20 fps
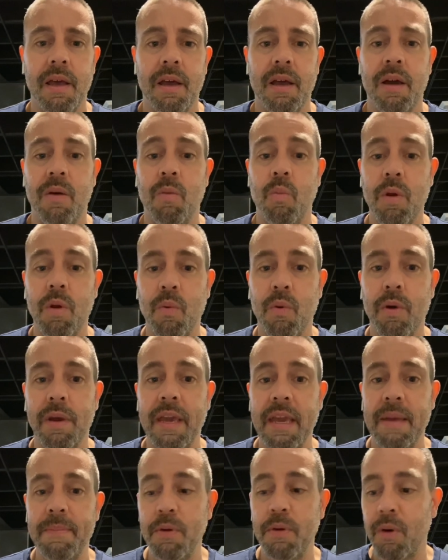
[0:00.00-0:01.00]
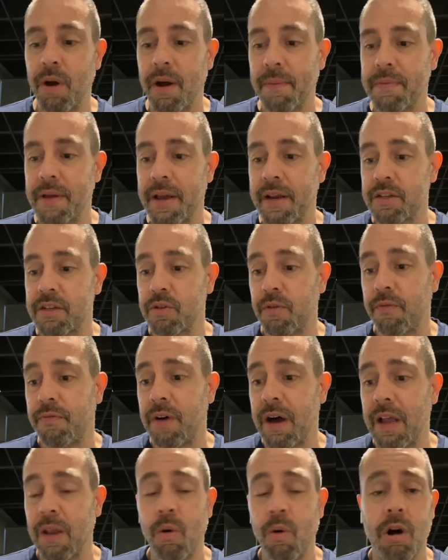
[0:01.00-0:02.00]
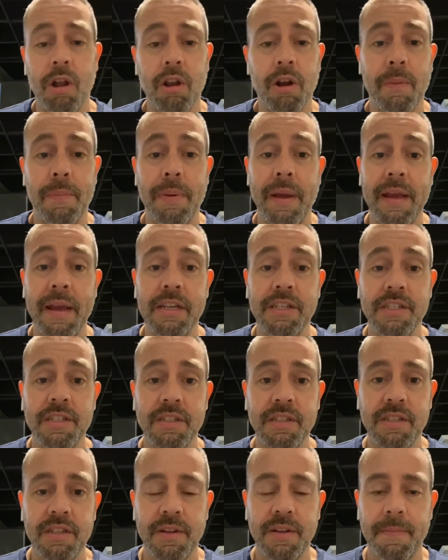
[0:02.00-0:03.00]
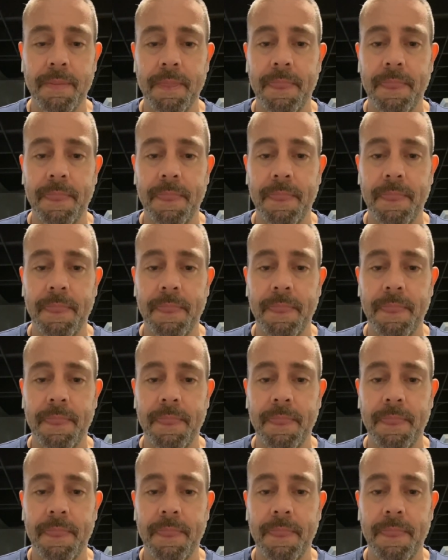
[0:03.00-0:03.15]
we will keep you updated. So follow all our pages.